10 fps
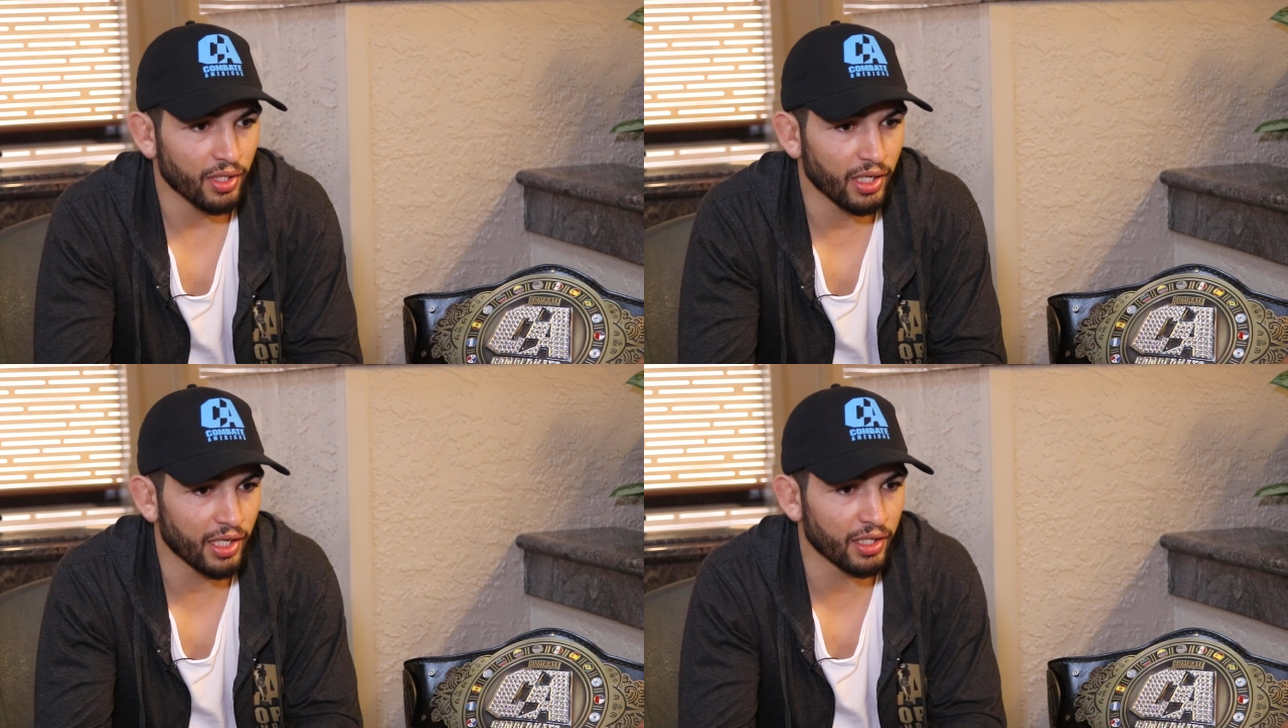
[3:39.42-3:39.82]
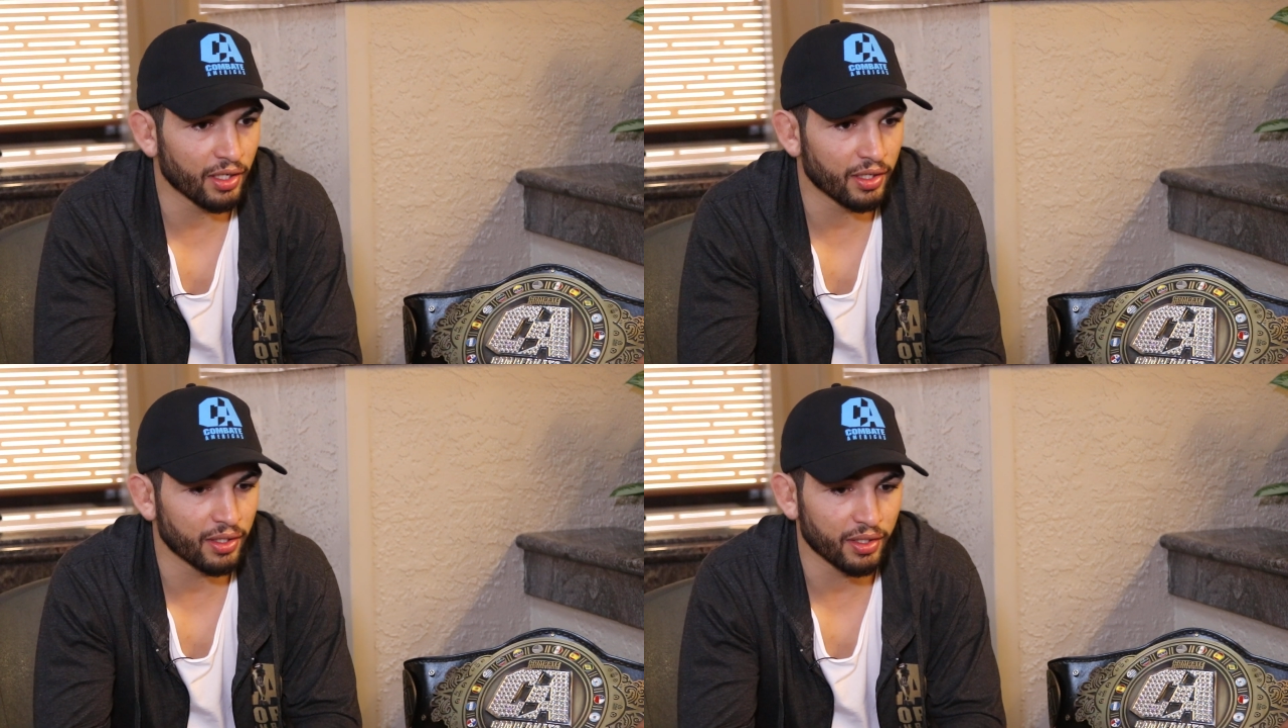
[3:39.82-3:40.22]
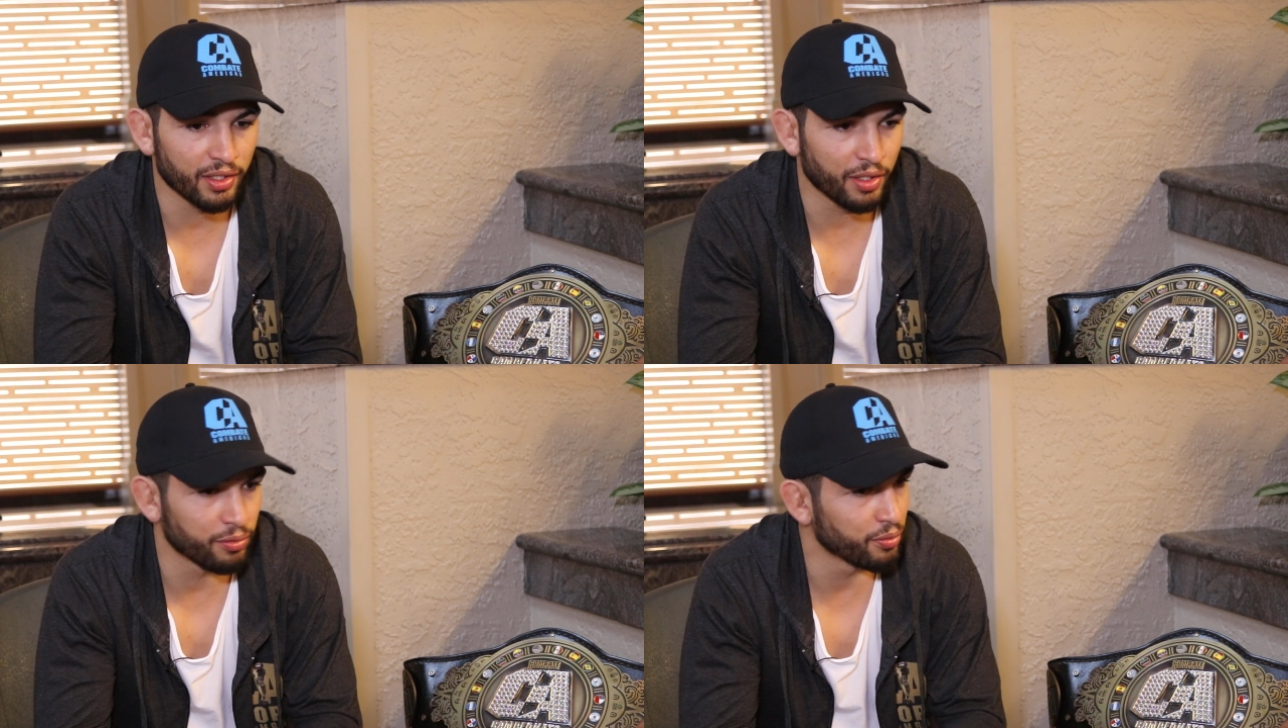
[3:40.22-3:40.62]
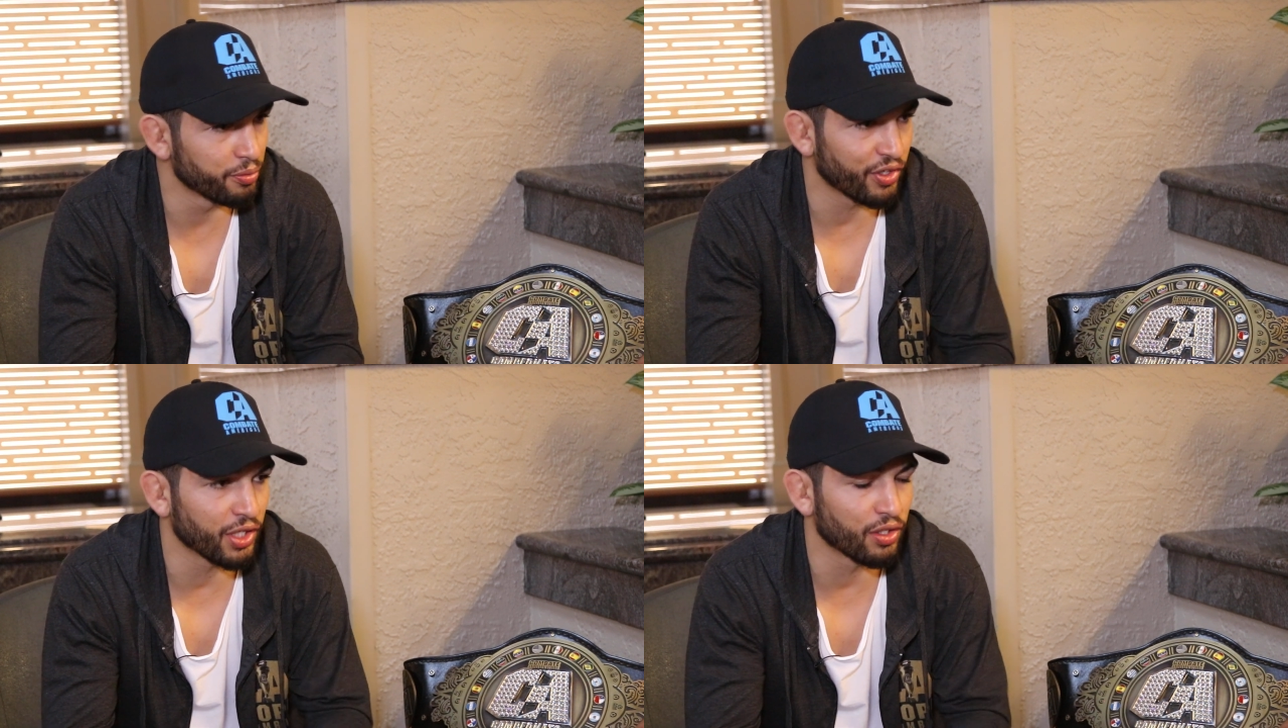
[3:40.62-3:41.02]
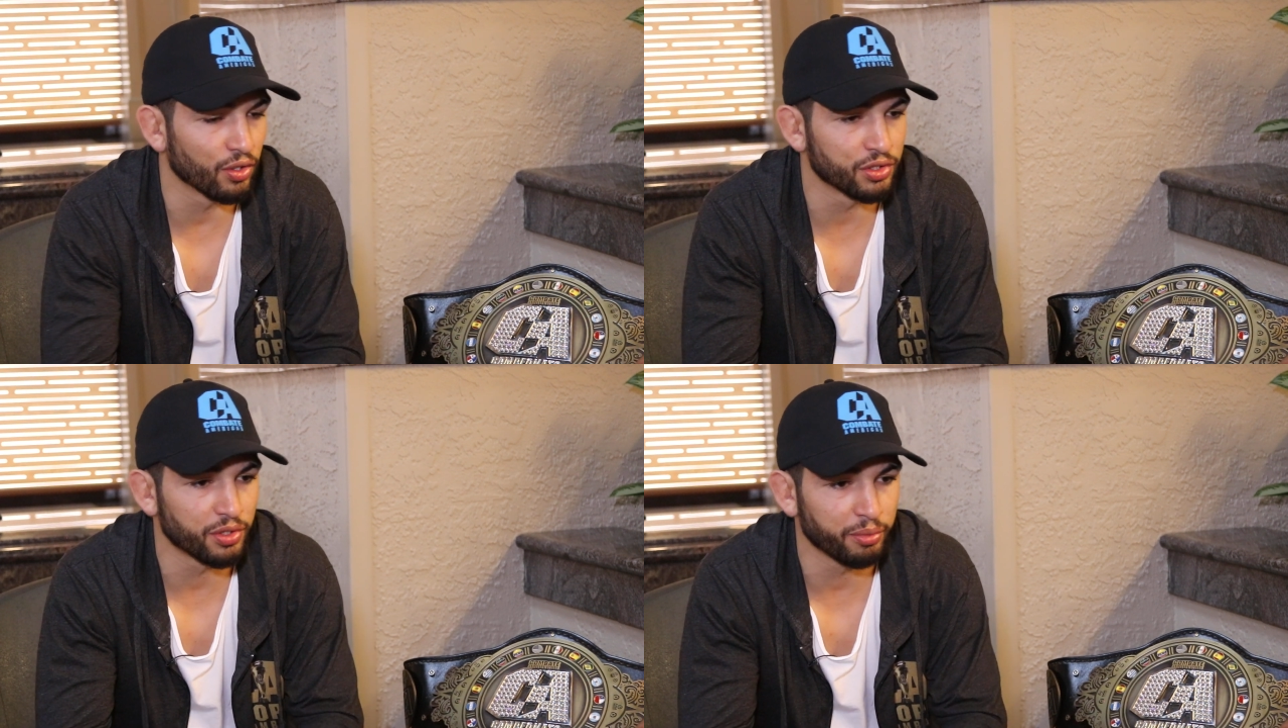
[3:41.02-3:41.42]
and very
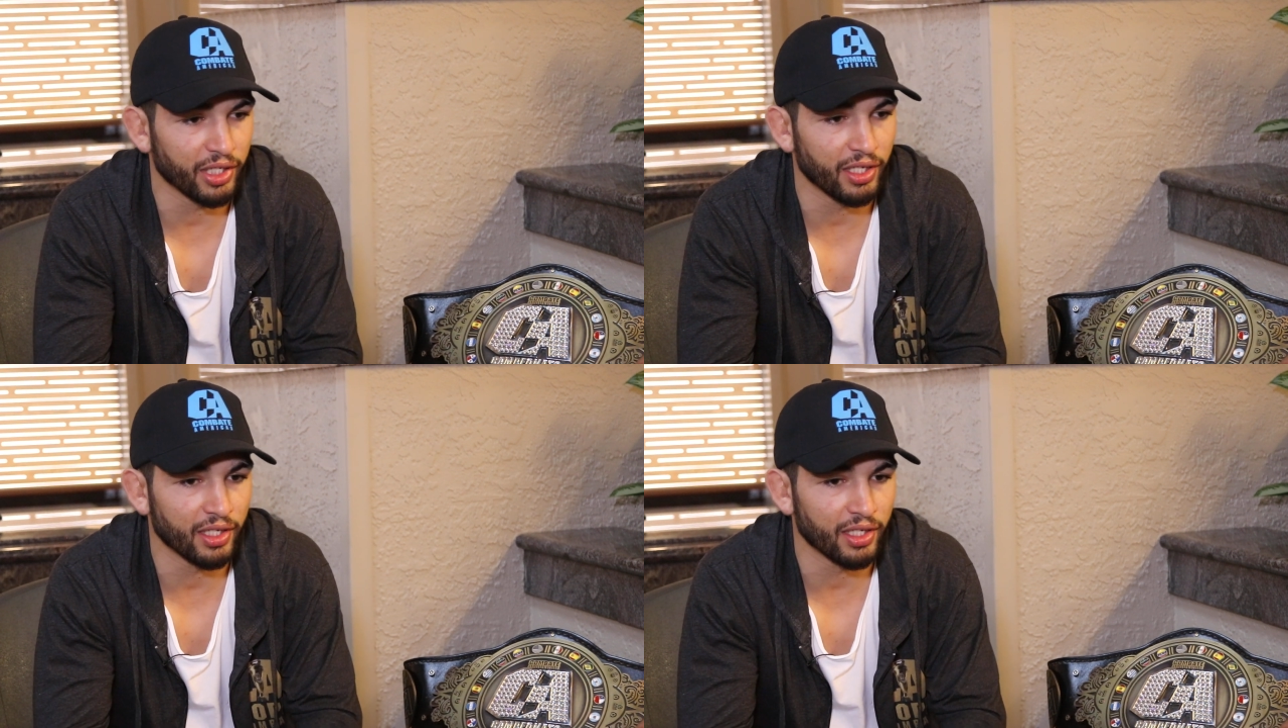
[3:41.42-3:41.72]
close to me.